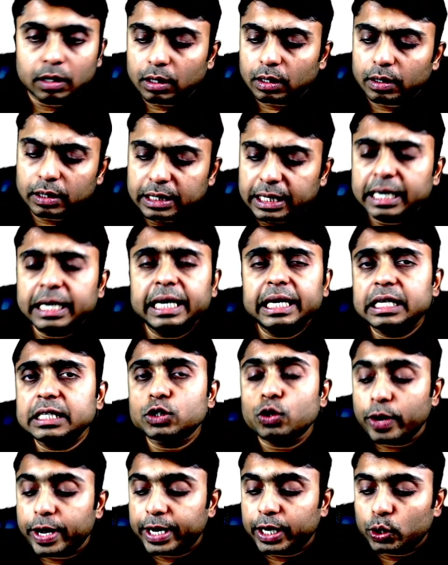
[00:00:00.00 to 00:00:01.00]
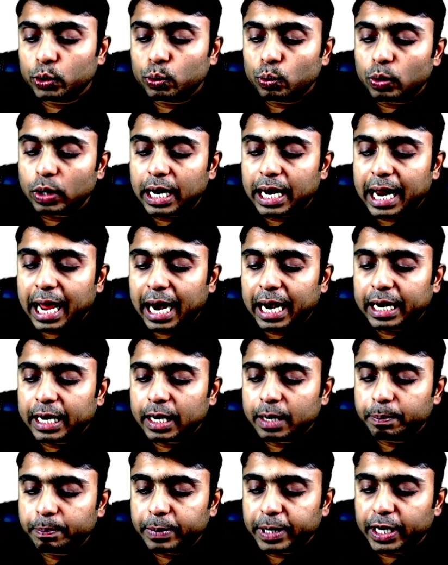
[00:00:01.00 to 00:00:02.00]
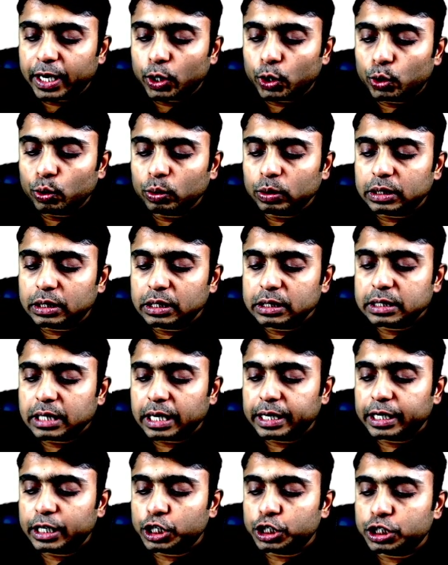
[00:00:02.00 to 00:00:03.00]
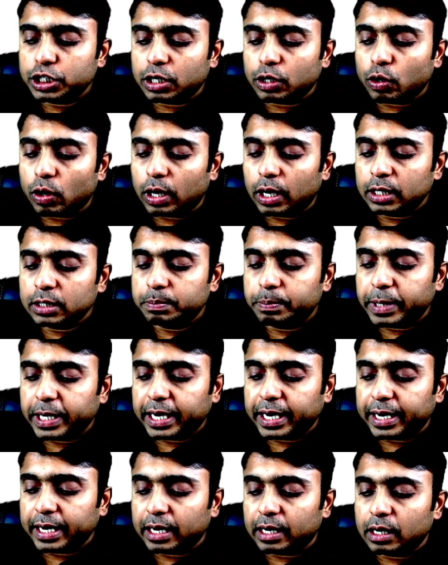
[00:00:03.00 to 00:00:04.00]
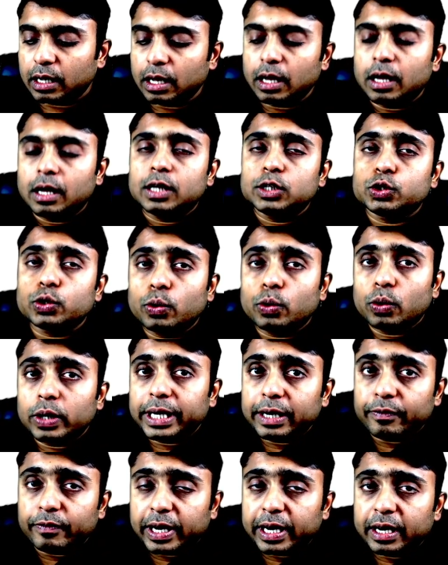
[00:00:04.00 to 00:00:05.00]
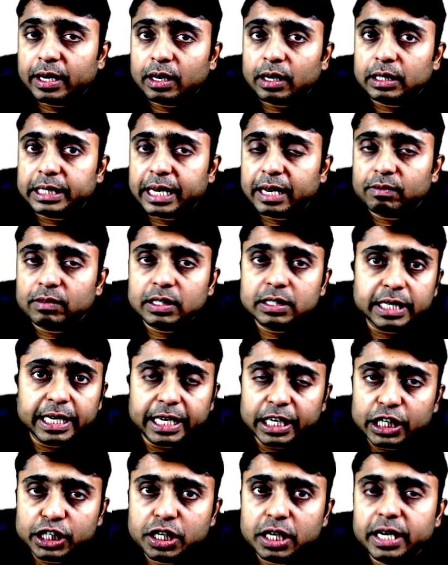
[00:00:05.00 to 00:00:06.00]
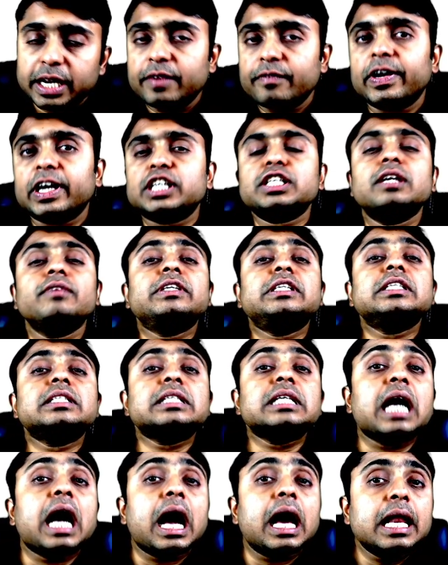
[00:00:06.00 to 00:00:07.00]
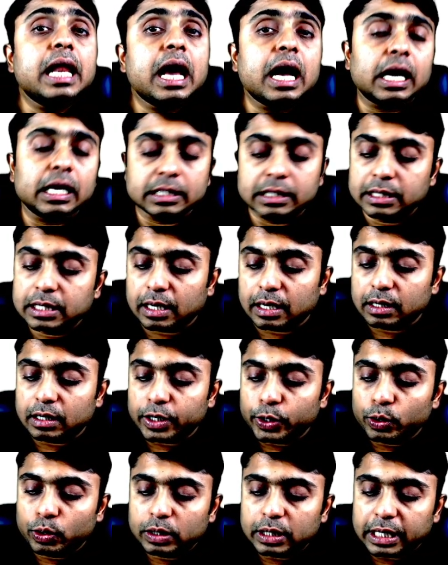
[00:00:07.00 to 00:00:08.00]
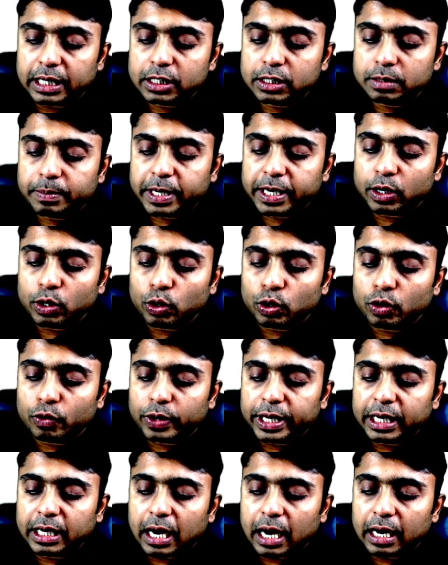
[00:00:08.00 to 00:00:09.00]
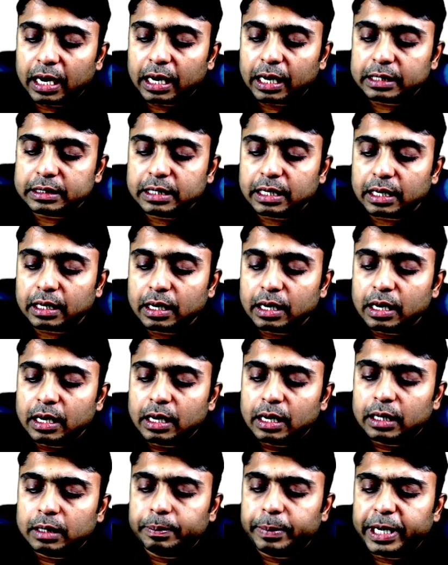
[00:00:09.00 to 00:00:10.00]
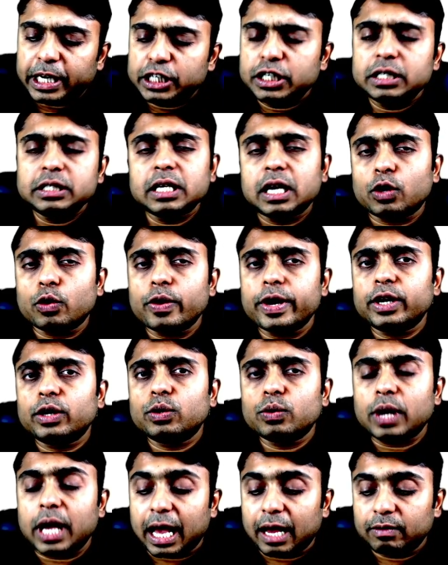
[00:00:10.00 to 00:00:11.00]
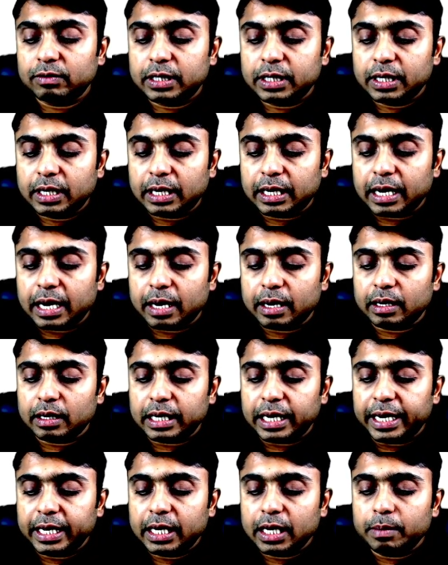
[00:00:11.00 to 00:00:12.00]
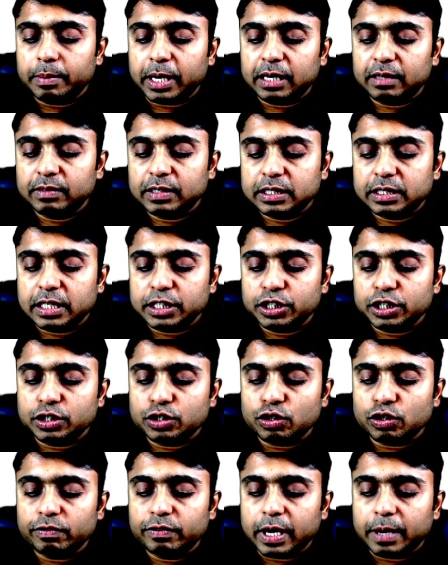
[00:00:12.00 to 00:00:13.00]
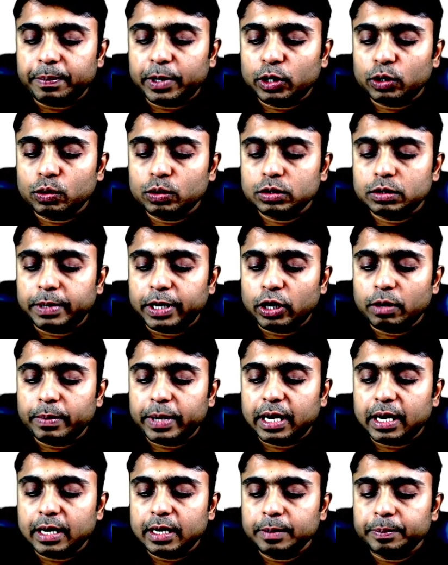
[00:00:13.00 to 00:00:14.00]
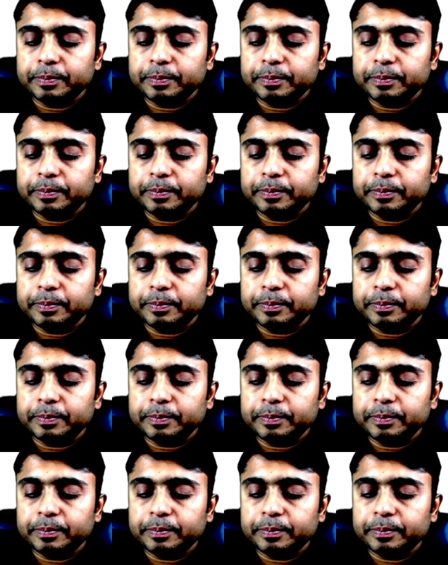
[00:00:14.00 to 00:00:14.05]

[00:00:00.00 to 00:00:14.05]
then it is going to land up into this condition called as PKDL. So when there was initial infection, which is Kala Azar, due to the Leishmania donovani, Kala Azar, patients are going to have the clinical manifestations of hepatosplenomegaly